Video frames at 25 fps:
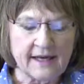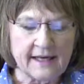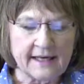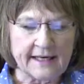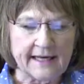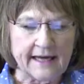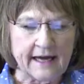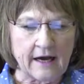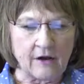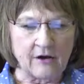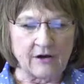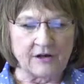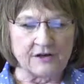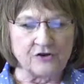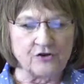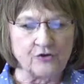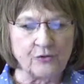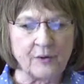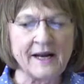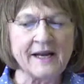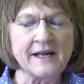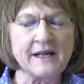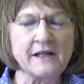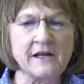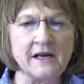Now,
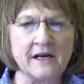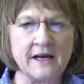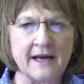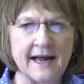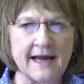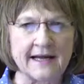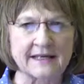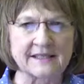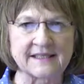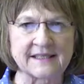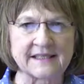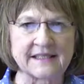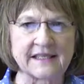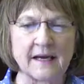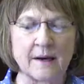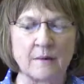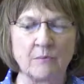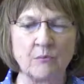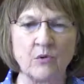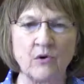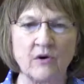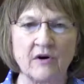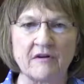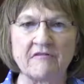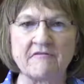adrenaline has a
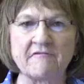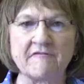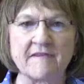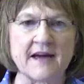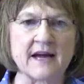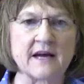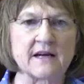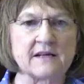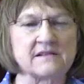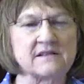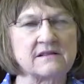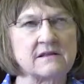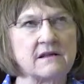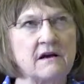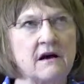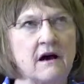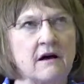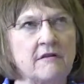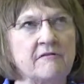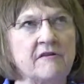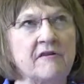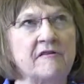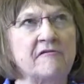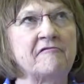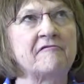number of
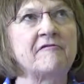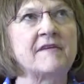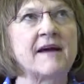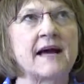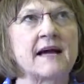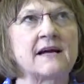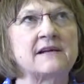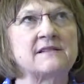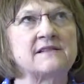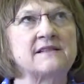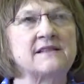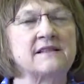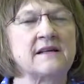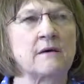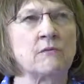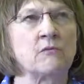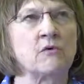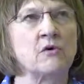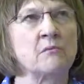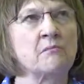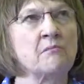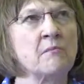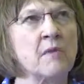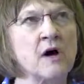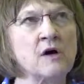effects that
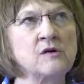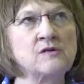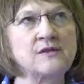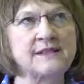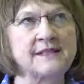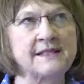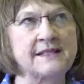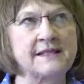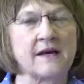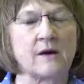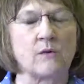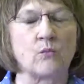we're mostly